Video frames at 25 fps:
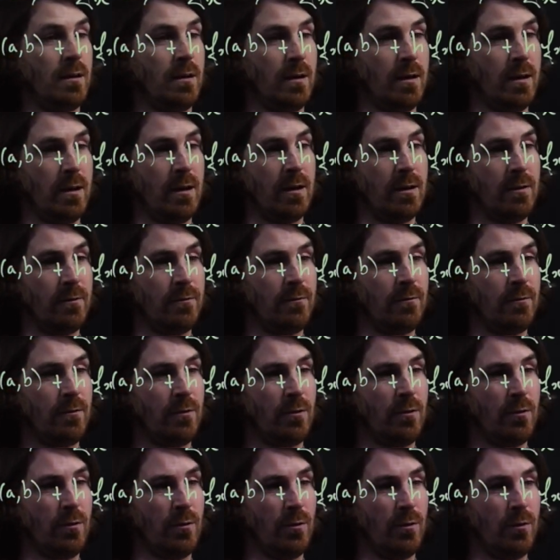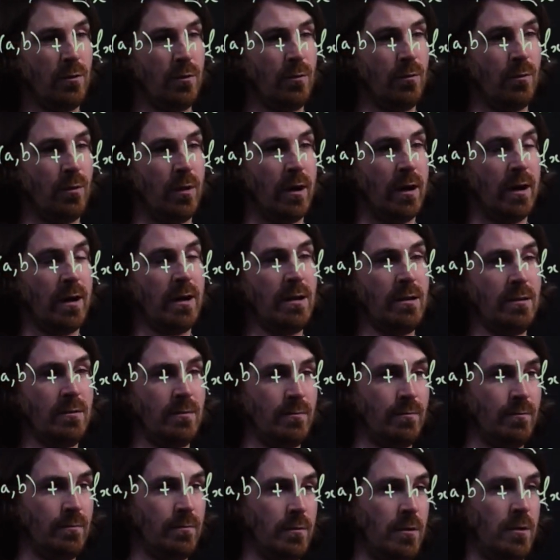f y,
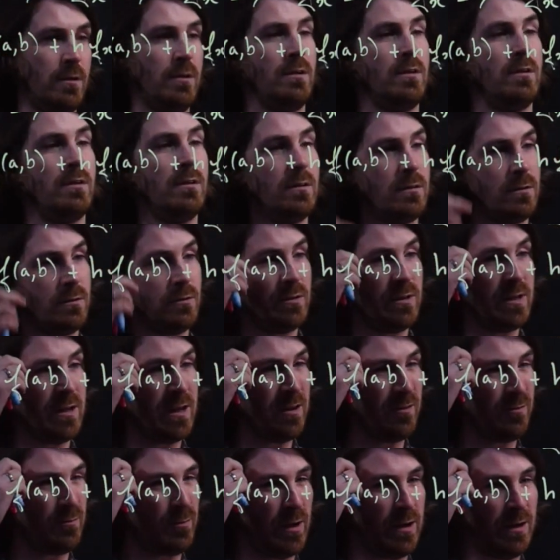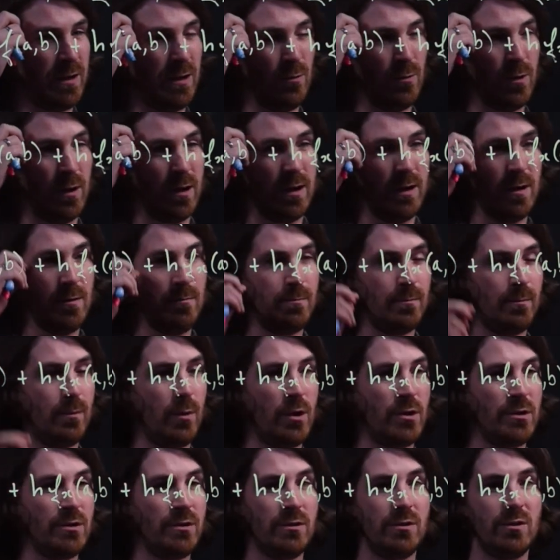so df by dy,
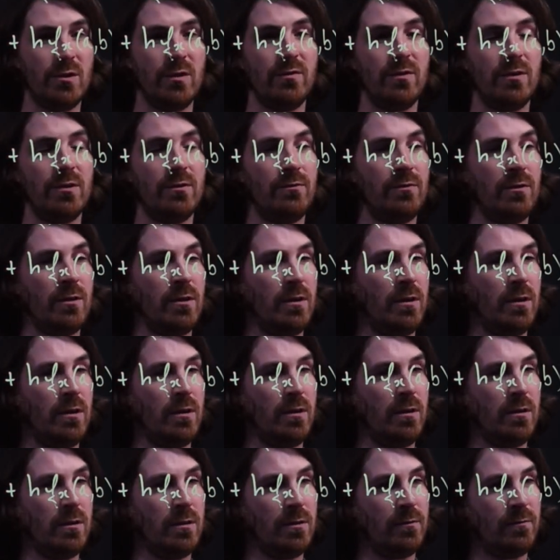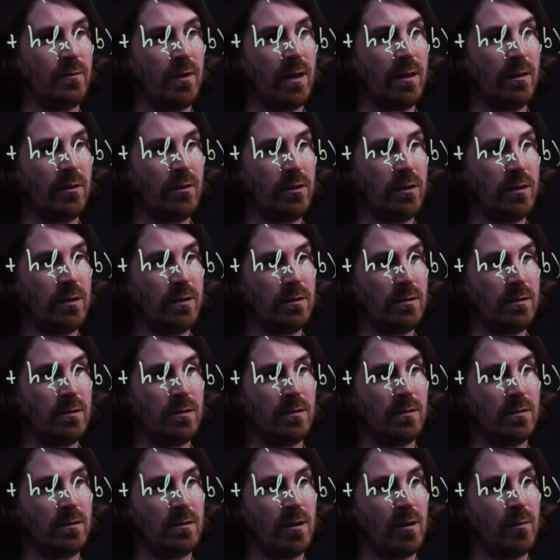partial derivative, evaluated
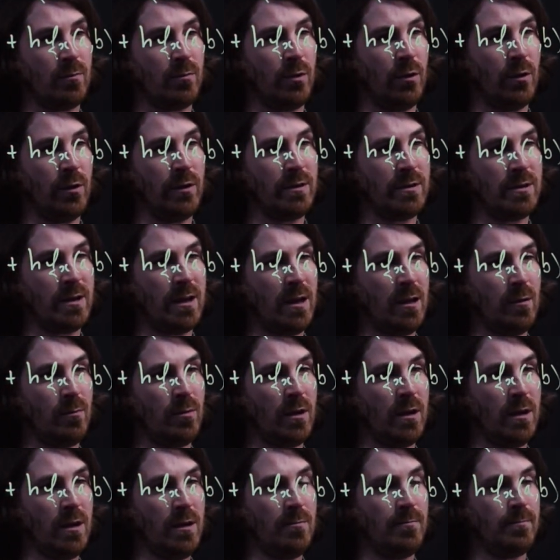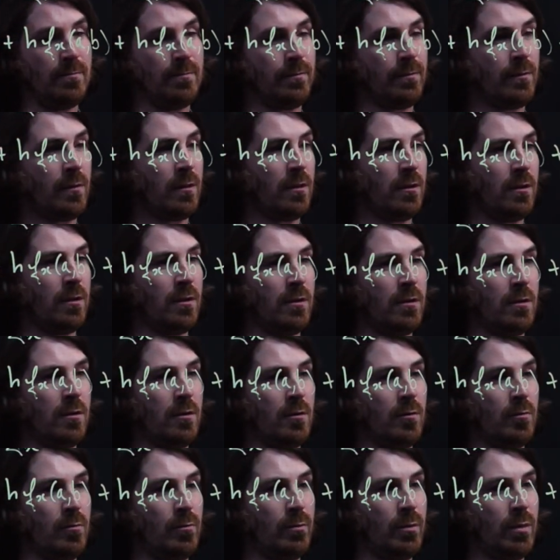at point AB,
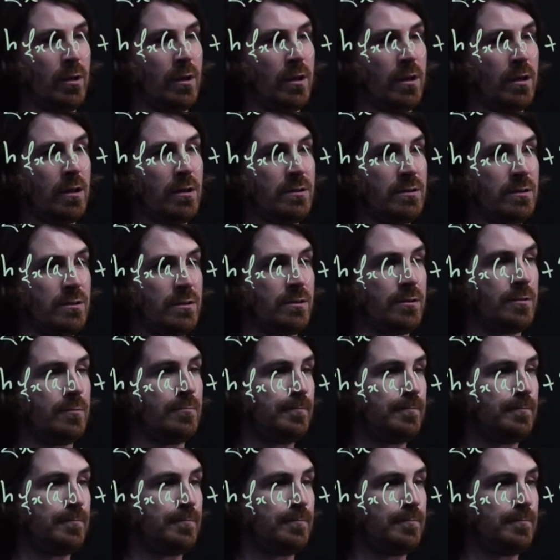plus